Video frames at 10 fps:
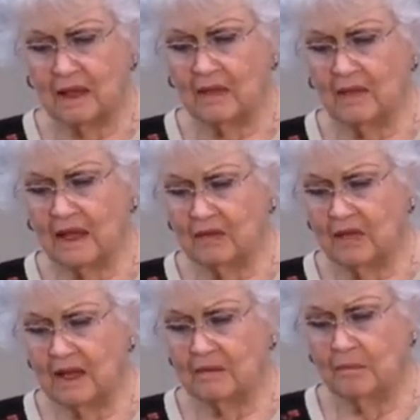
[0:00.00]

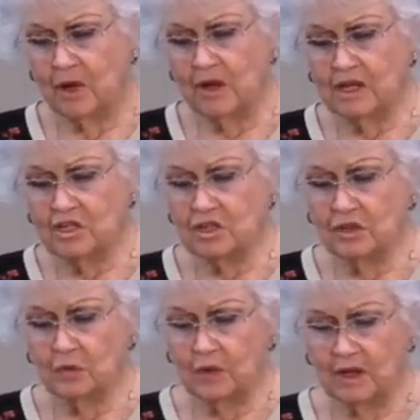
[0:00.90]
that they admonish
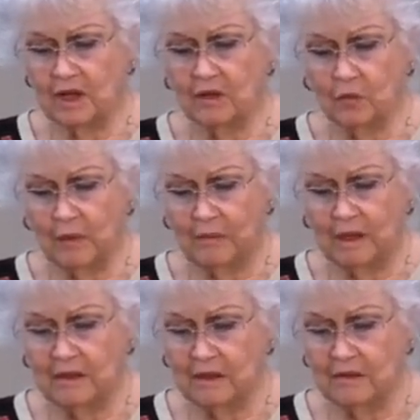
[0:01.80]
the young
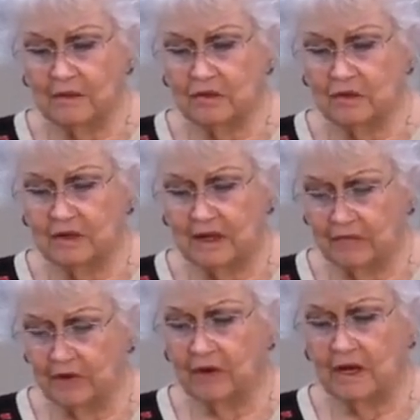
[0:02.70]
women to
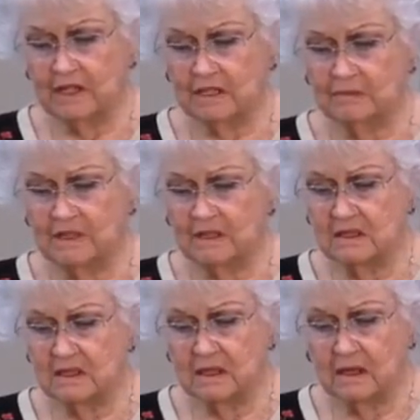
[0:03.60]
love their
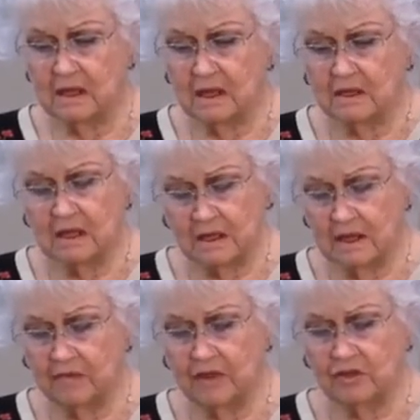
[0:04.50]
husbands, to
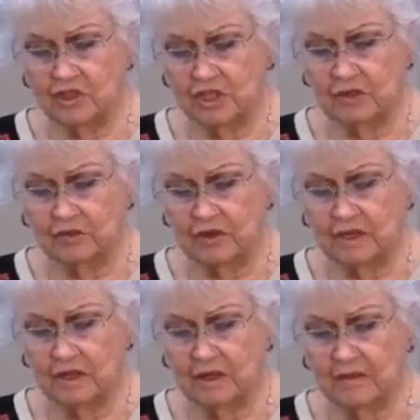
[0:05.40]
love their
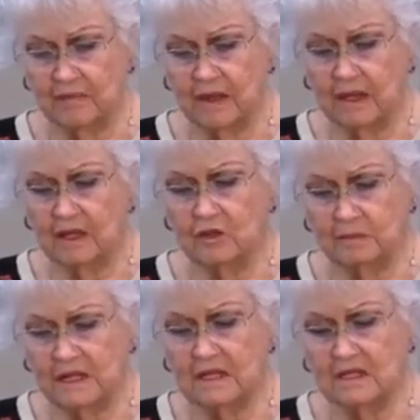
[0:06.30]
children, to
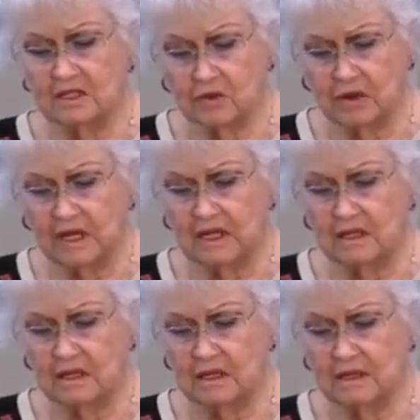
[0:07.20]
be
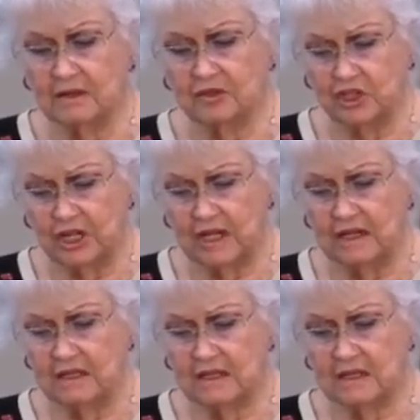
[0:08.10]
discreet,
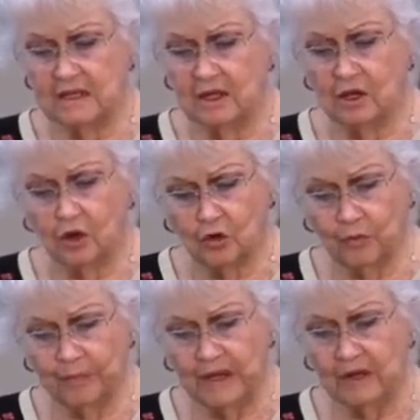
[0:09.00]
chaste,
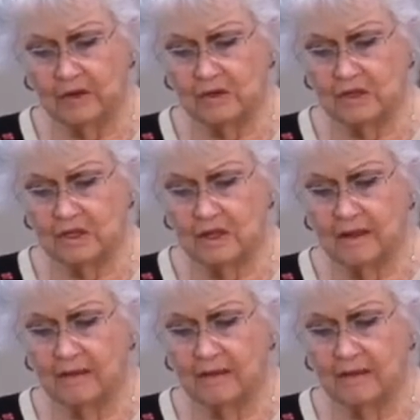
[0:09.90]
homemakers,